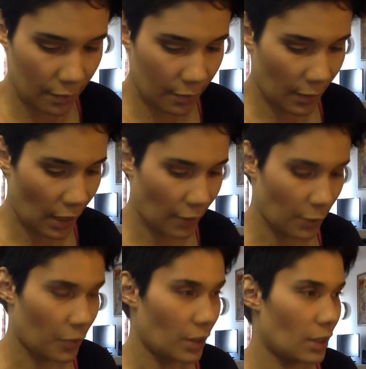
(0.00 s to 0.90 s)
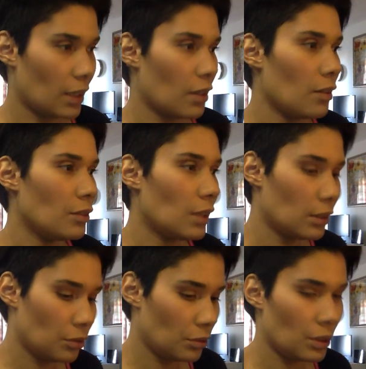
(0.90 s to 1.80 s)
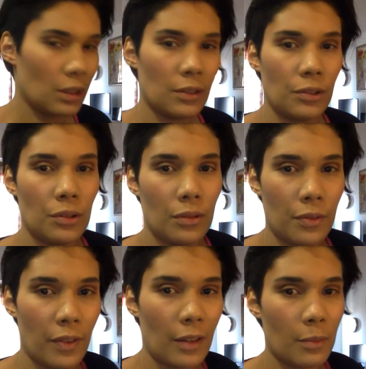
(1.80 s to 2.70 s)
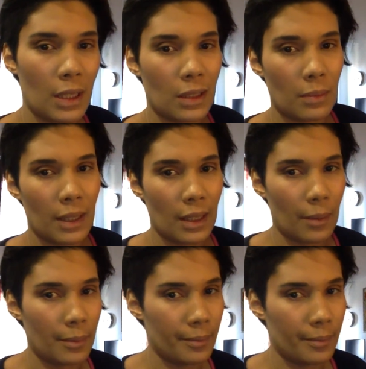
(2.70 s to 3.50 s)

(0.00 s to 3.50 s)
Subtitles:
I have some friends like, oh, let's just do 5 minutes makeup.